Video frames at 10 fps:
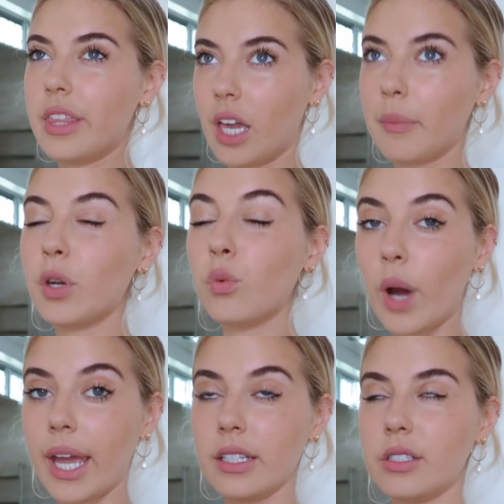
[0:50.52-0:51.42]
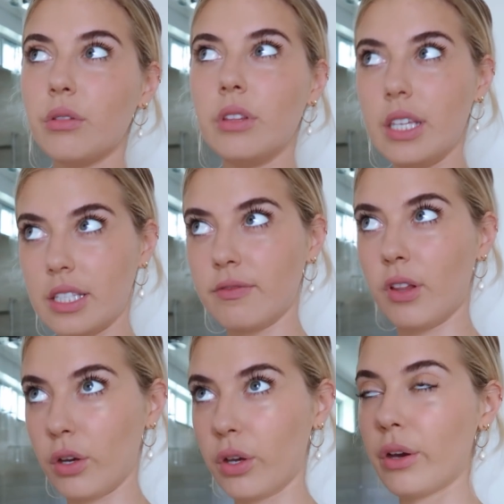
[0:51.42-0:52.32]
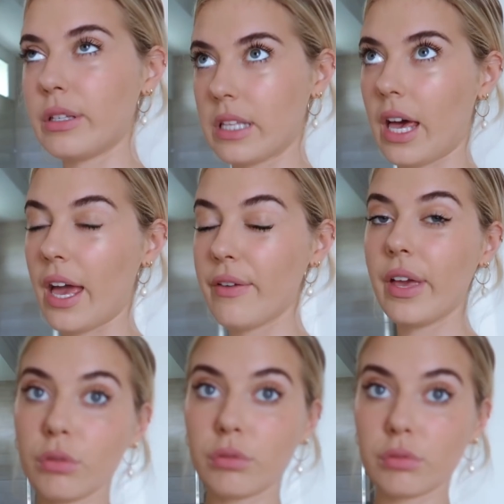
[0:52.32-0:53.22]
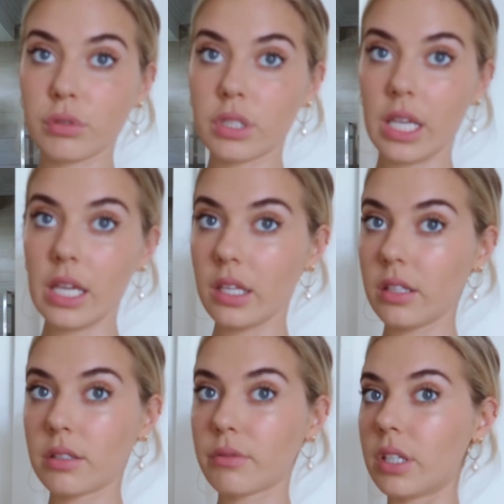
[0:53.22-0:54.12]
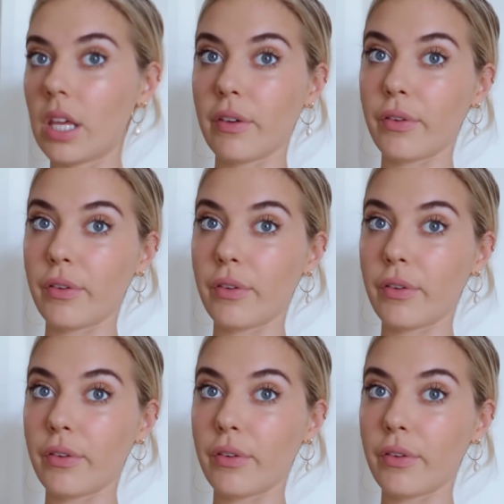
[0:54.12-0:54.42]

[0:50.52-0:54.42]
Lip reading: think I'm gonna wait till this vlog goes live. Oh, see, this one never